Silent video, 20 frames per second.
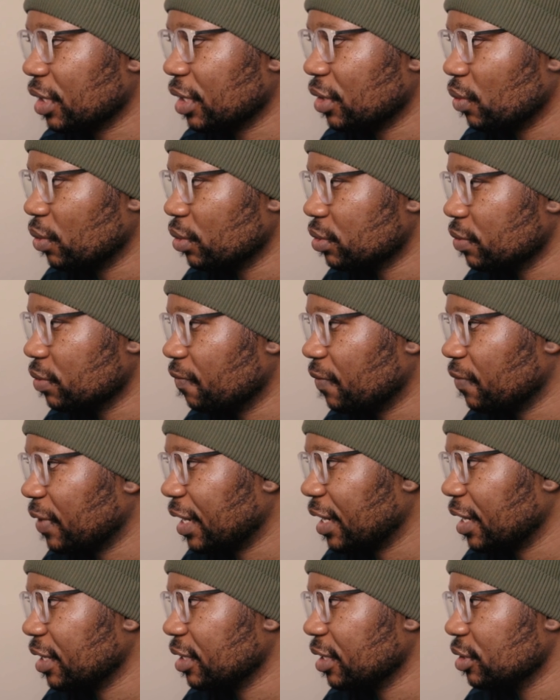you can also
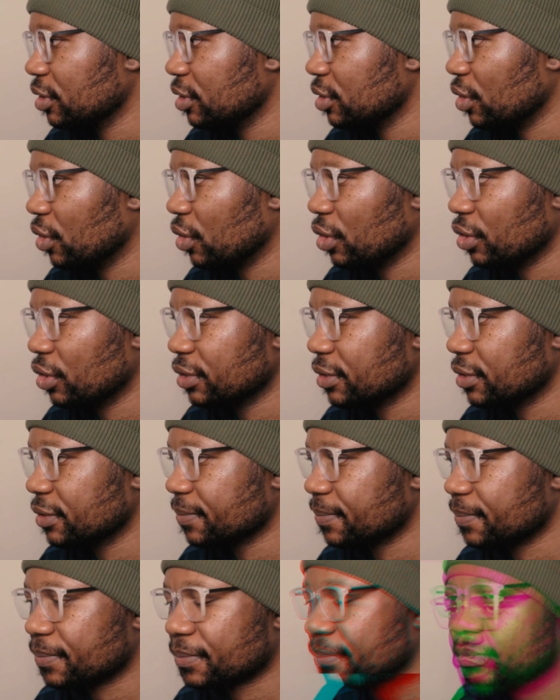find
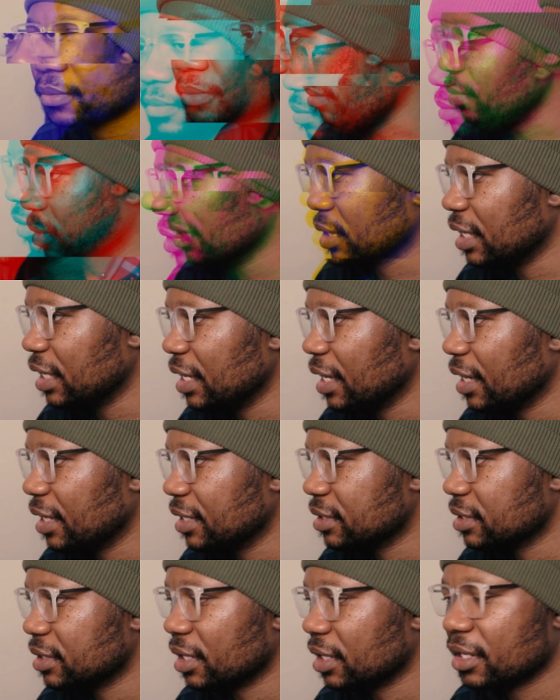on
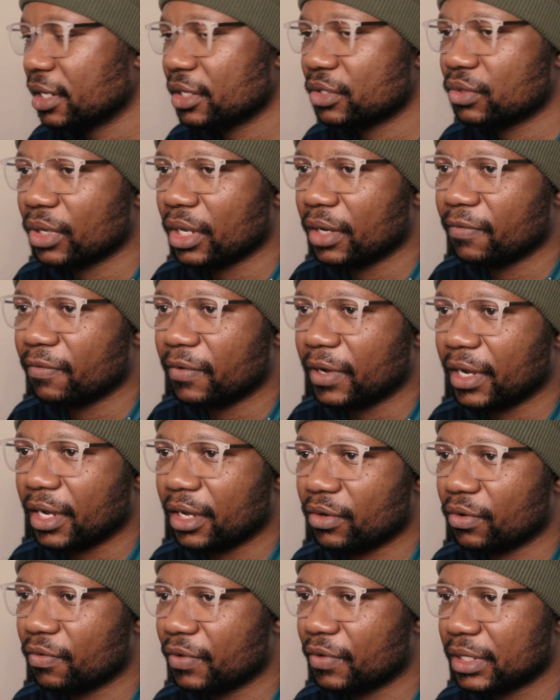dehancer, that you can
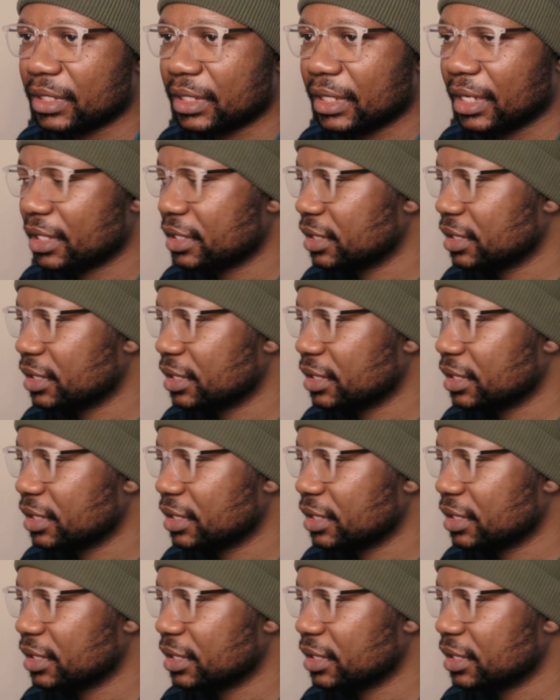find obviously